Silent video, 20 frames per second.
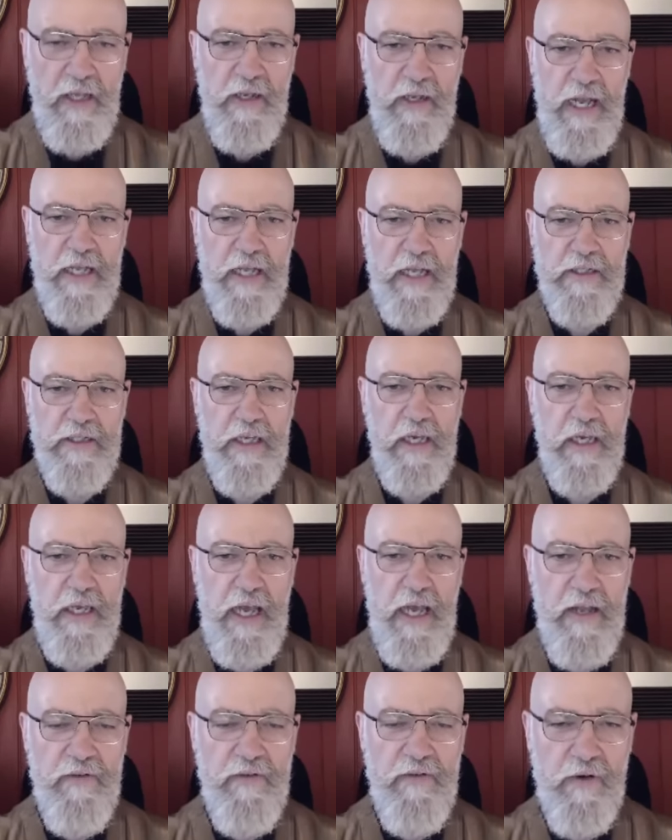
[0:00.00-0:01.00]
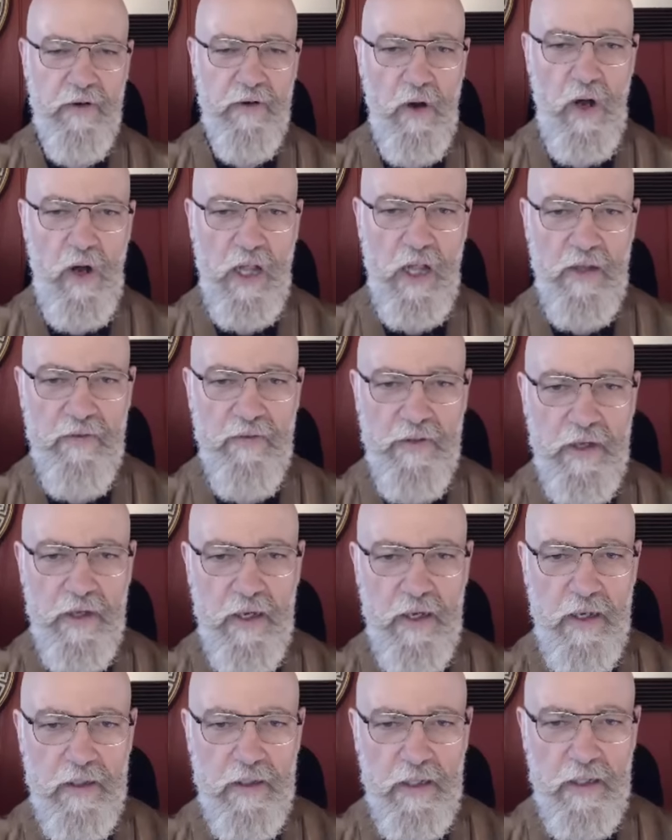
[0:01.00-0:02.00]
Nancy, again for all of
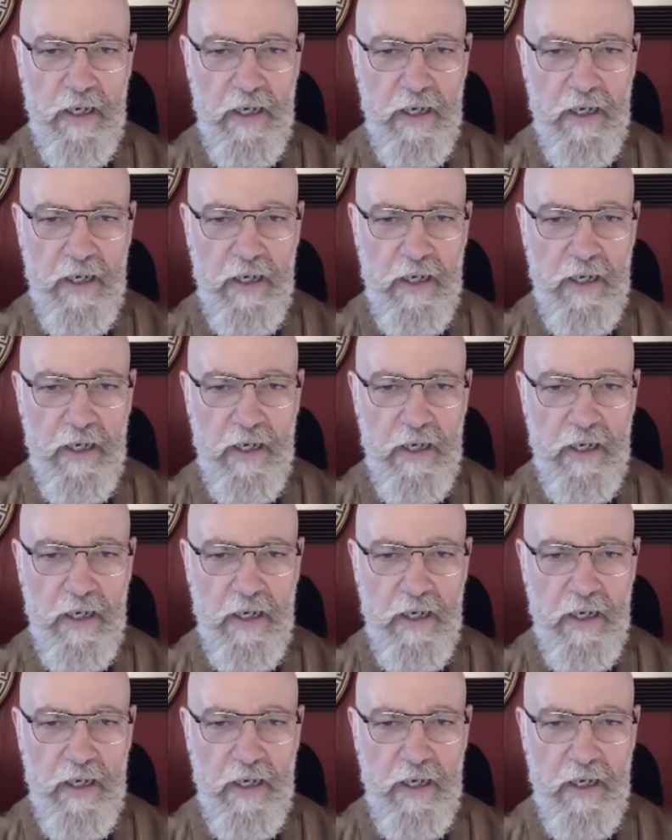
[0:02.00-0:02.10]
the